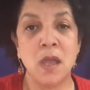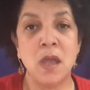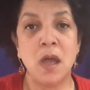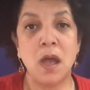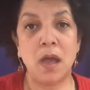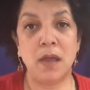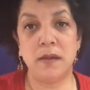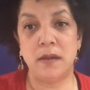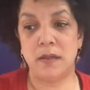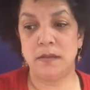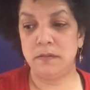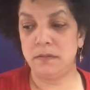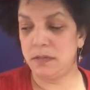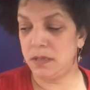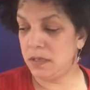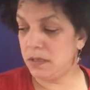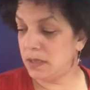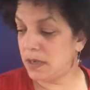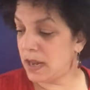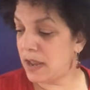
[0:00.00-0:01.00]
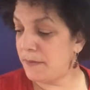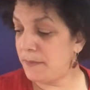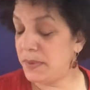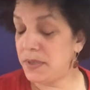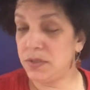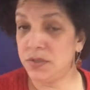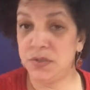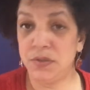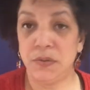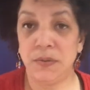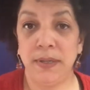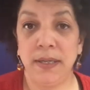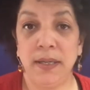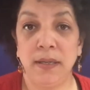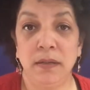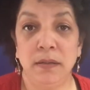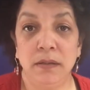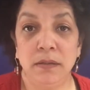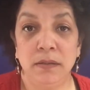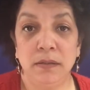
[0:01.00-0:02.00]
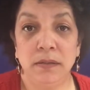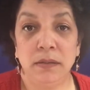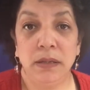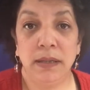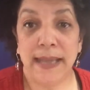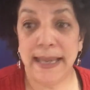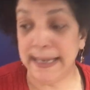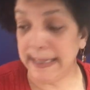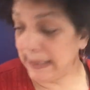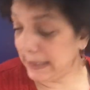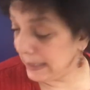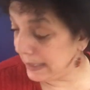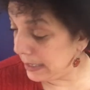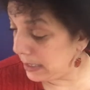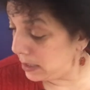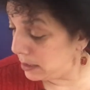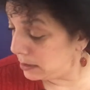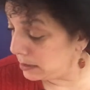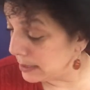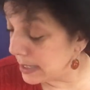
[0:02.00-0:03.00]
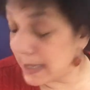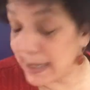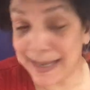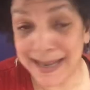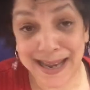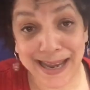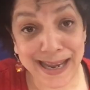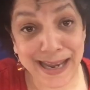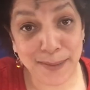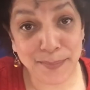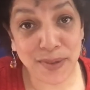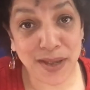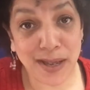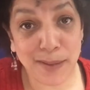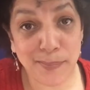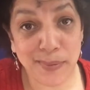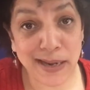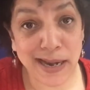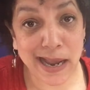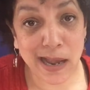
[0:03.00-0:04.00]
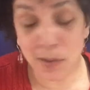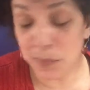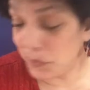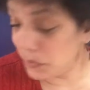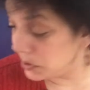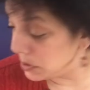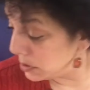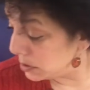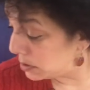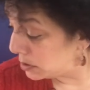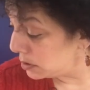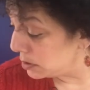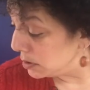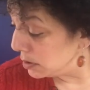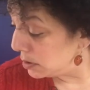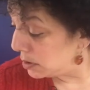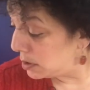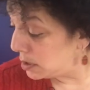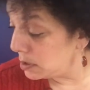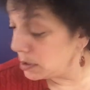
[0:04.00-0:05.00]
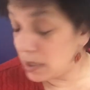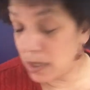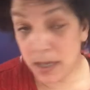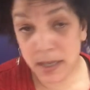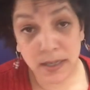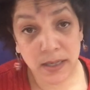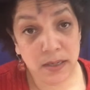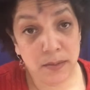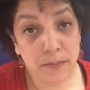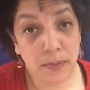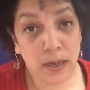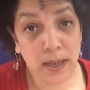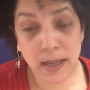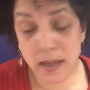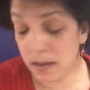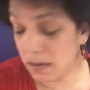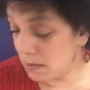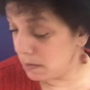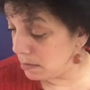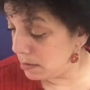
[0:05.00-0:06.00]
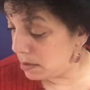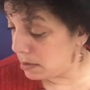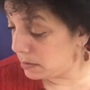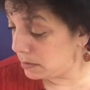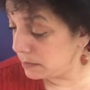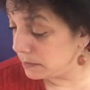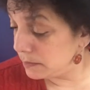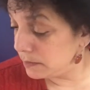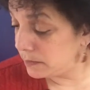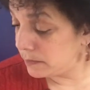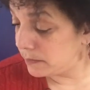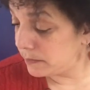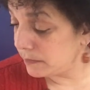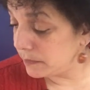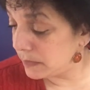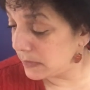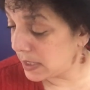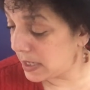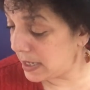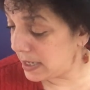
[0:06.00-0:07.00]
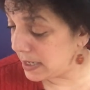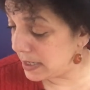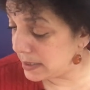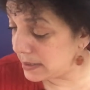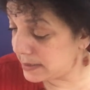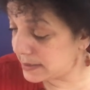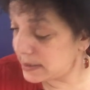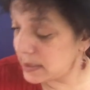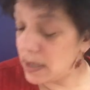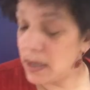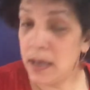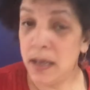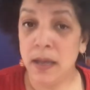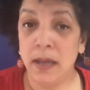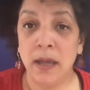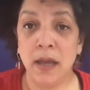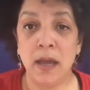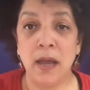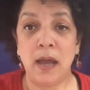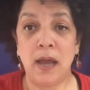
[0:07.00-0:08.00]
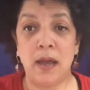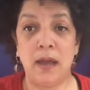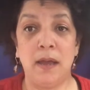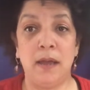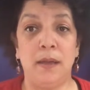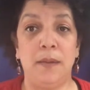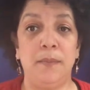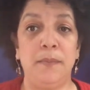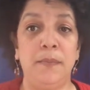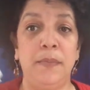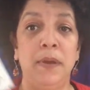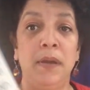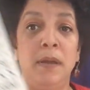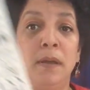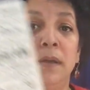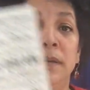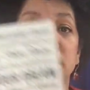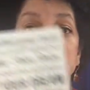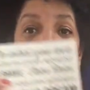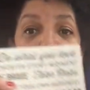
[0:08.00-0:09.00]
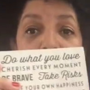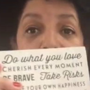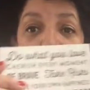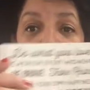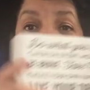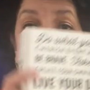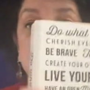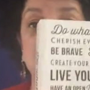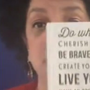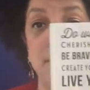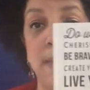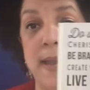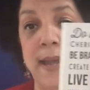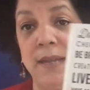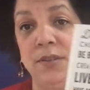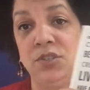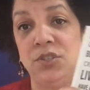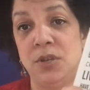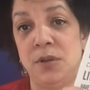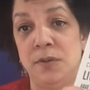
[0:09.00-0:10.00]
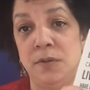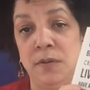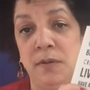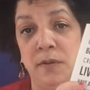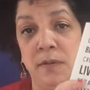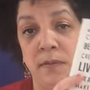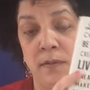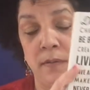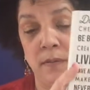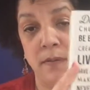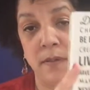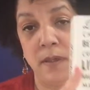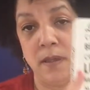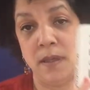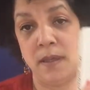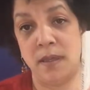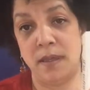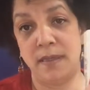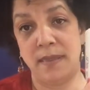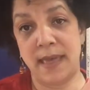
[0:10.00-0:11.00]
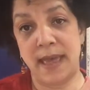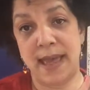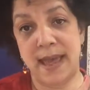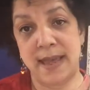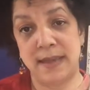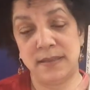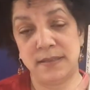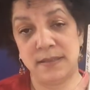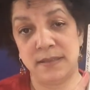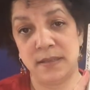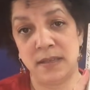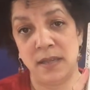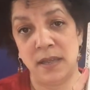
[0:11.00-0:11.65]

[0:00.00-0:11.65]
Another thing that I've been doing lately that came up and out that I didn't plan on is, so this is my journal that